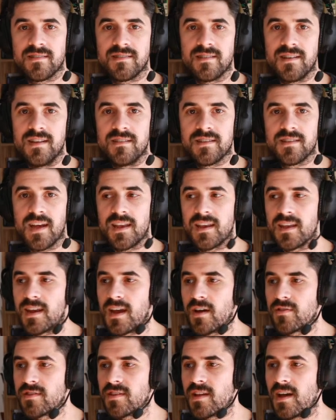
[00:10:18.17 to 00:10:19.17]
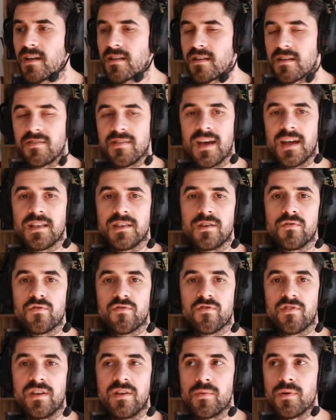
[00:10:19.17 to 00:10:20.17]
the inside and outside, and that
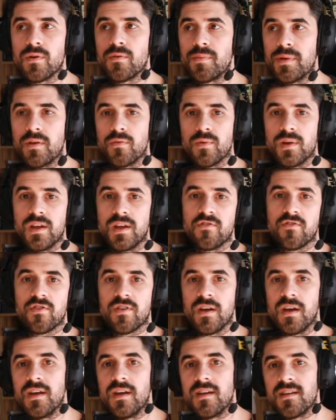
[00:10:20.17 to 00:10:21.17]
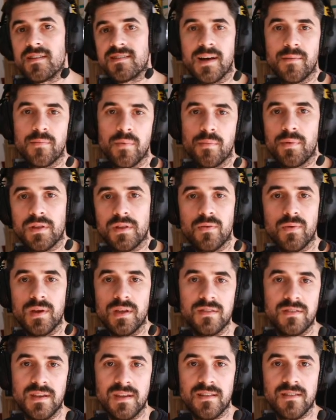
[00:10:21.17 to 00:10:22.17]
usually will be reached somewhere
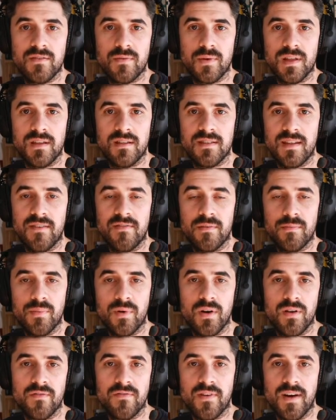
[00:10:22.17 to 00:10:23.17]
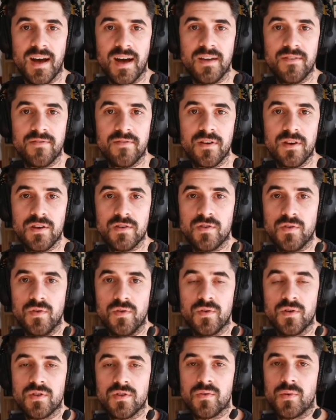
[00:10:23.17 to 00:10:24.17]
between these 27.5 to
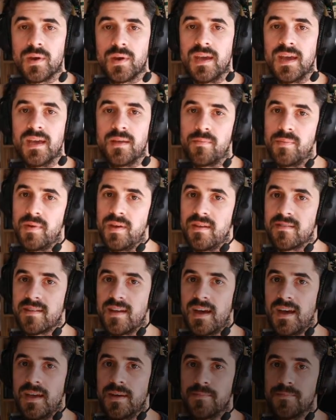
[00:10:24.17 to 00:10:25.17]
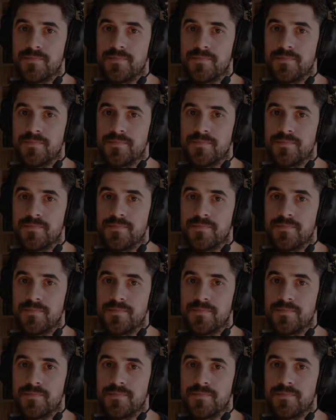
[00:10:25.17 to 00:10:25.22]
28 psi.